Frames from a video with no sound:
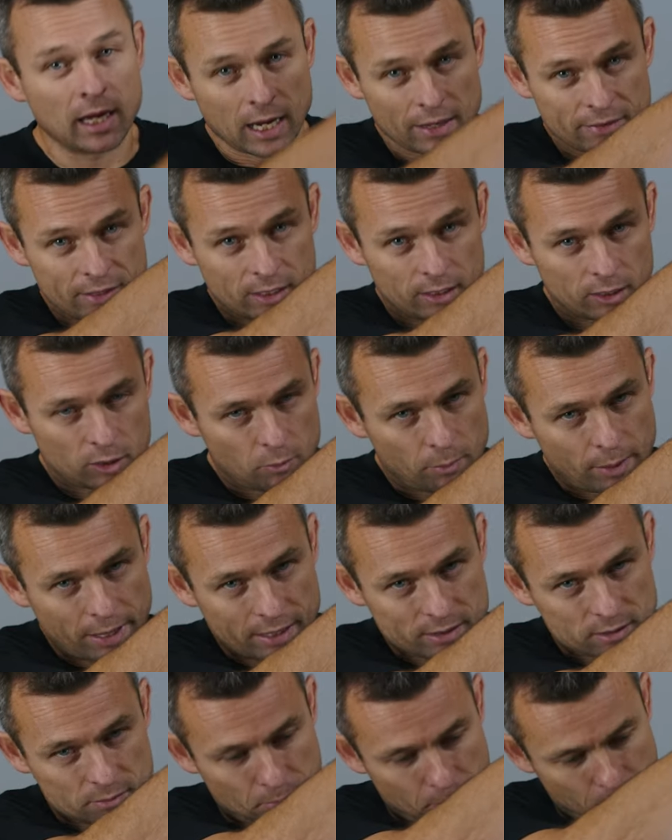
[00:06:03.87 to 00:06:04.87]
and then it'll
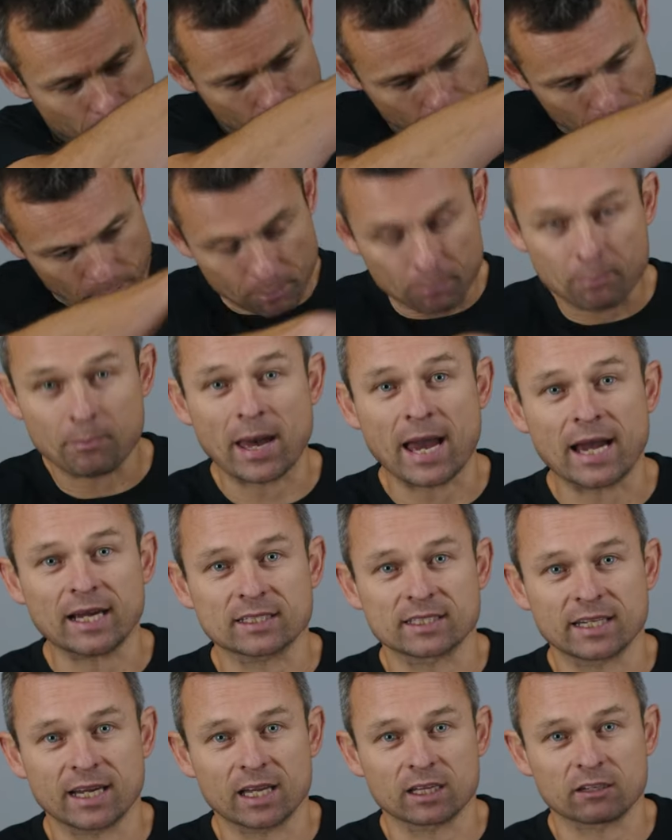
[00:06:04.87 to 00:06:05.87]
bounce
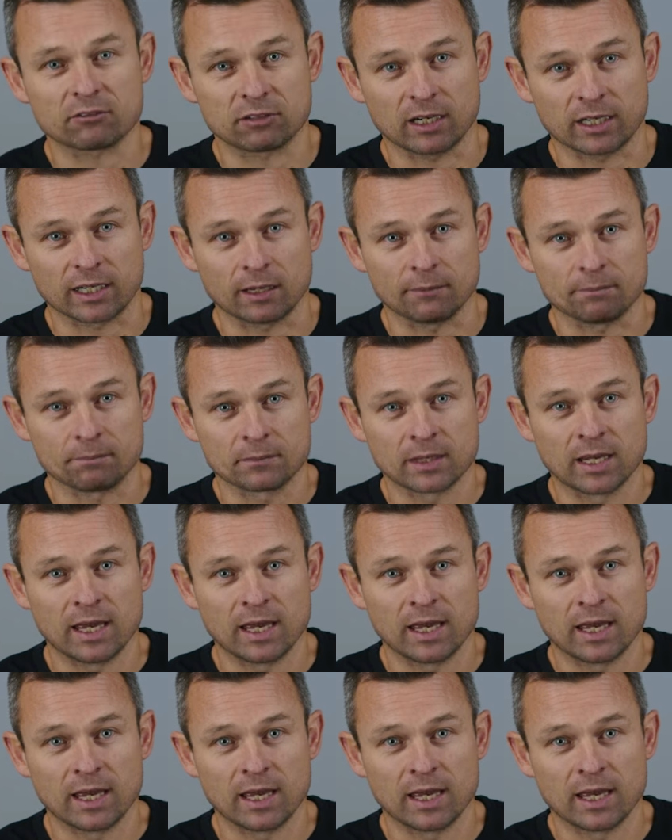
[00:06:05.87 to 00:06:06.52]
back down the runner.